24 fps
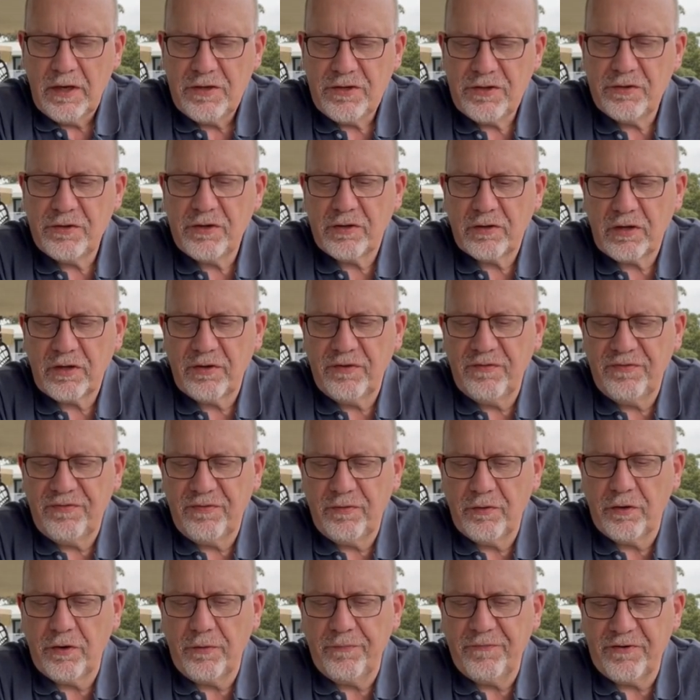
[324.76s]
Do not
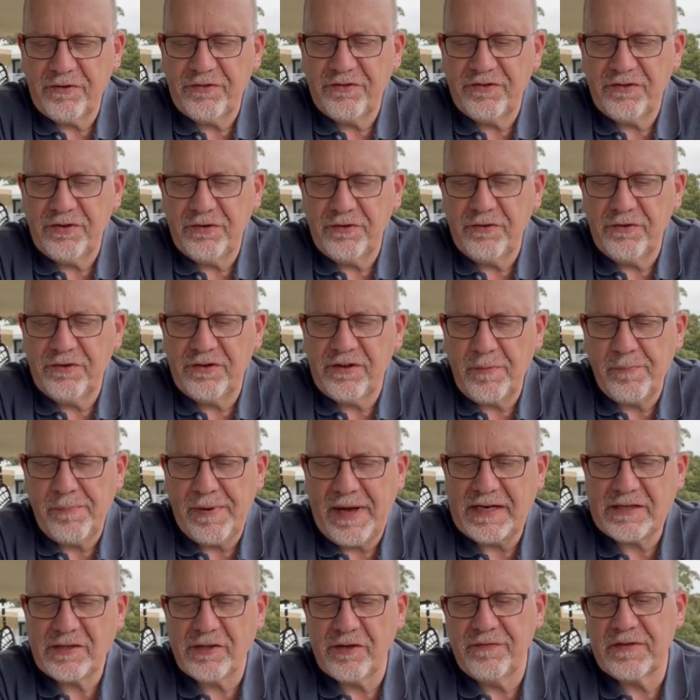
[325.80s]
conform, verse 2, to the
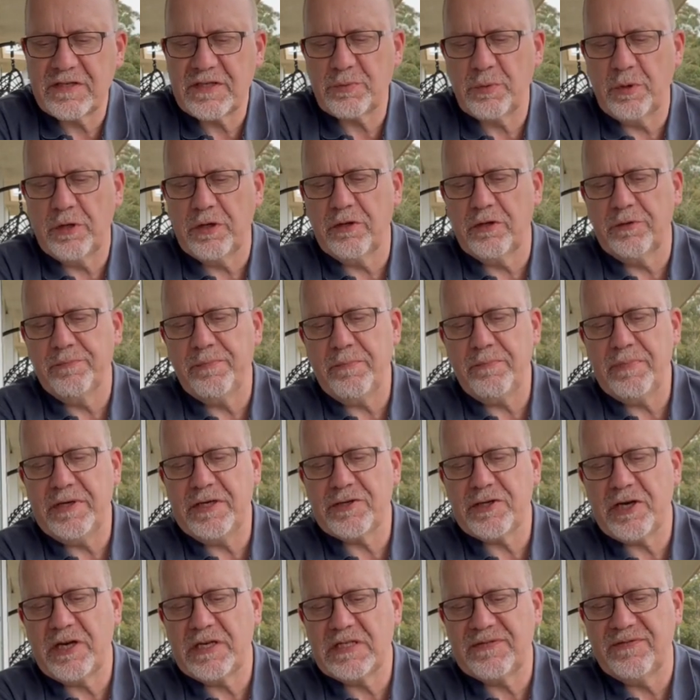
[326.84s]
pattern of this world, but be
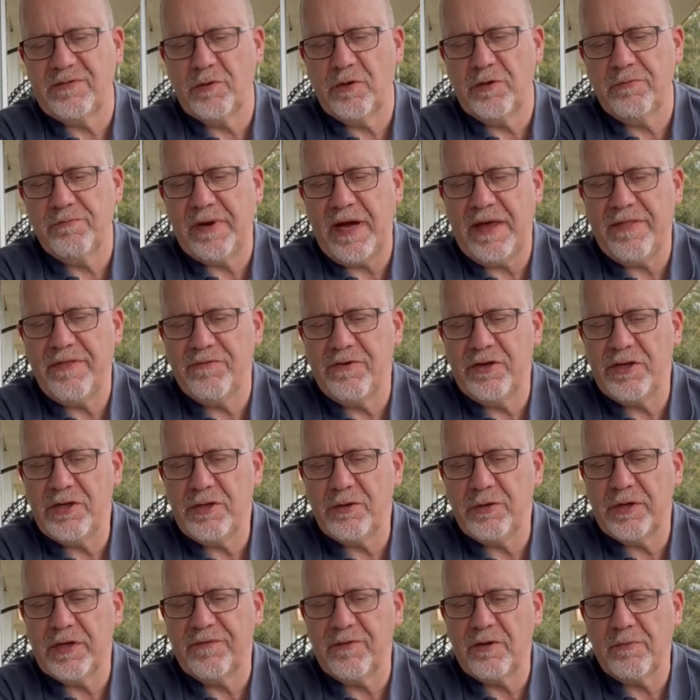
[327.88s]
transformed by the
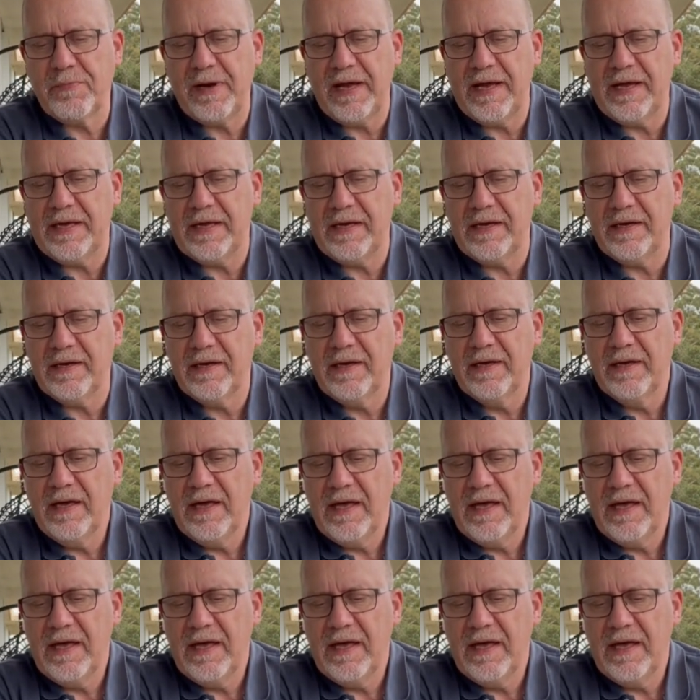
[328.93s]
renewing of your mind.